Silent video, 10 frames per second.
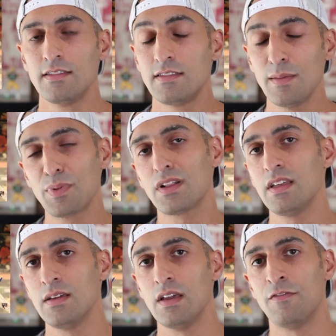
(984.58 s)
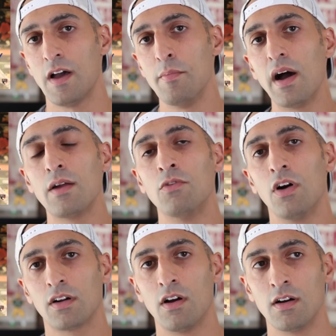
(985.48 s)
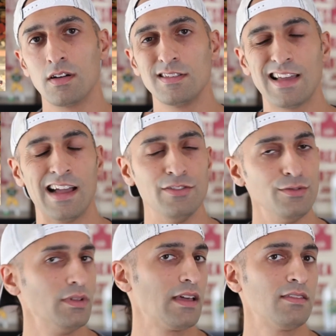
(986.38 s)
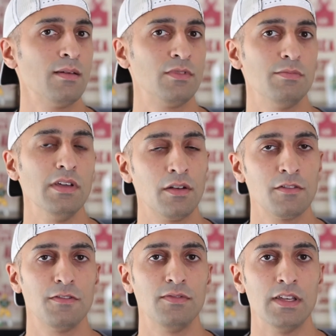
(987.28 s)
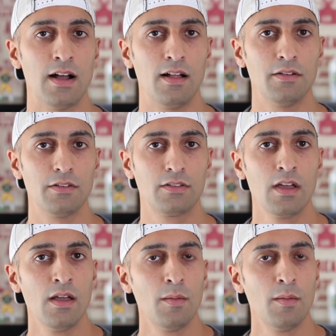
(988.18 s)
Typically, if I buy raw cards, I do like them to be under $50,